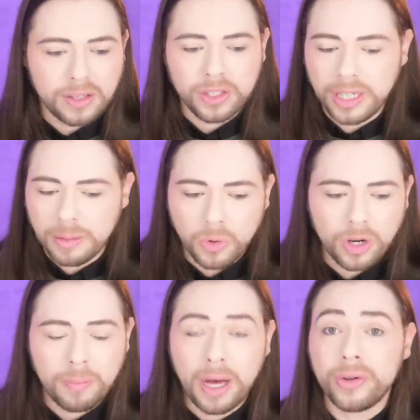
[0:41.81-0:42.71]
and learning
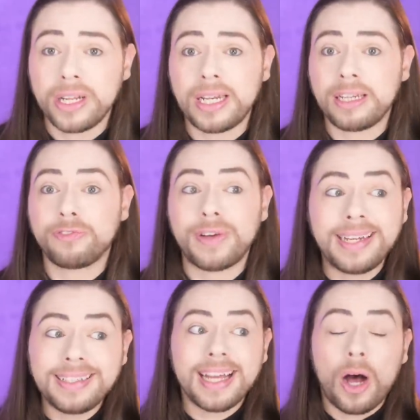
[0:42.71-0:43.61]
more about it and
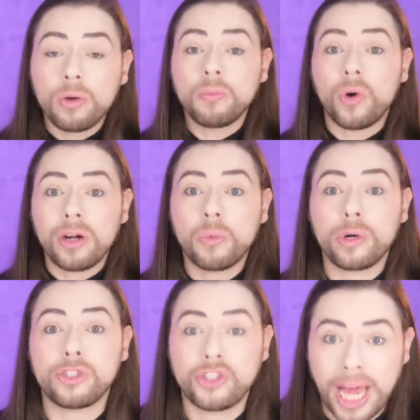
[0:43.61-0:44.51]
finding out more and
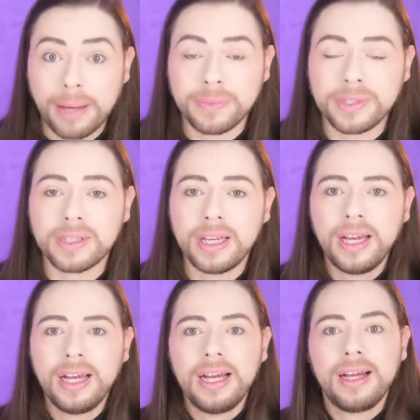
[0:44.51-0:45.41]
more gems
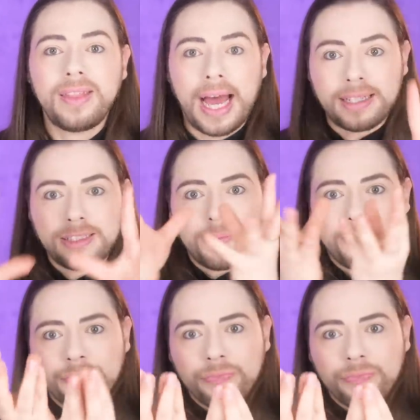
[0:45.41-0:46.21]
that